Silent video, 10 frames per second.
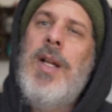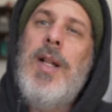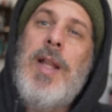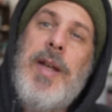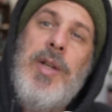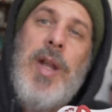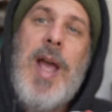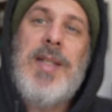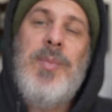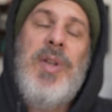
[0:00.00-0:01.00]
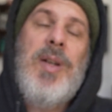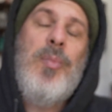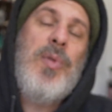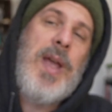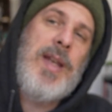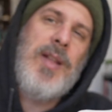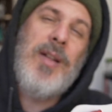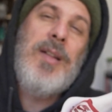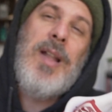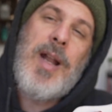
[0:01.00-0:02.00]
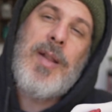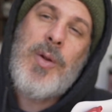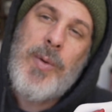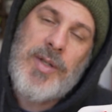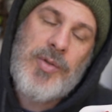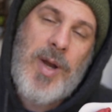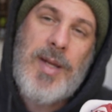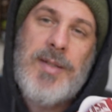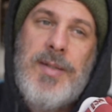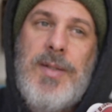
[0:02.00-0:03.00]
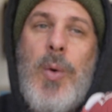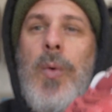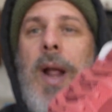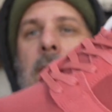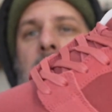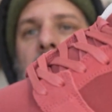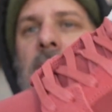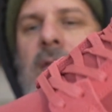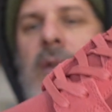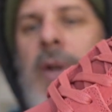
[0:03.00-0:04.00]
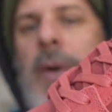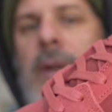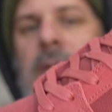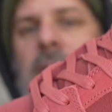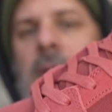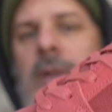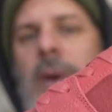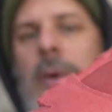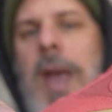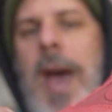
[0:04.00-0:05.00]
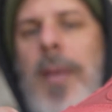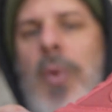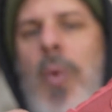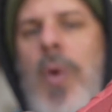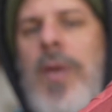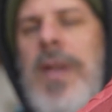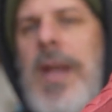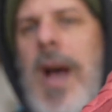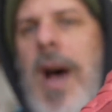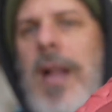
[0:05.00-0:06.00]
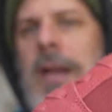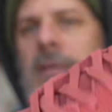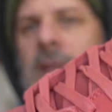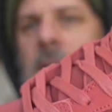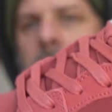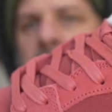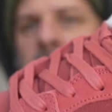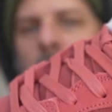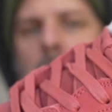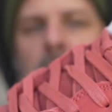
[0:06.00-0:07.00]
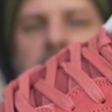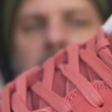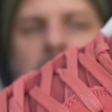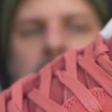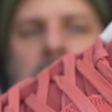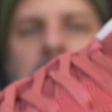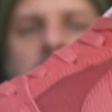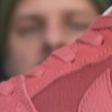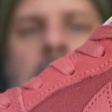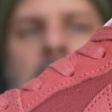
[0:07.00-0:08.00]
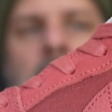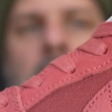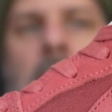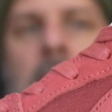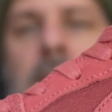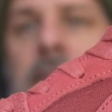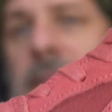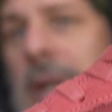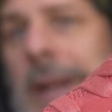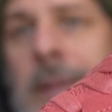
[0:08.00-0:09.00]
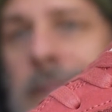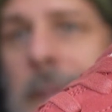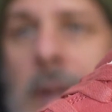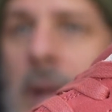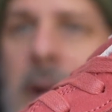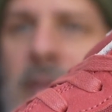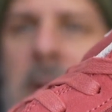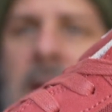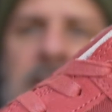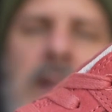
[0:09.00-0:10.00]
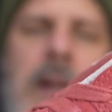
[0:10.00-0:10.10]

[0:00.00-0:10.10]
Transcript: A lot of you guys have been complaining that a lot of the quick strikes don't have the turn and stitch toe cap or the ollie flaps for protection. Um, yeah, a lot of them haven't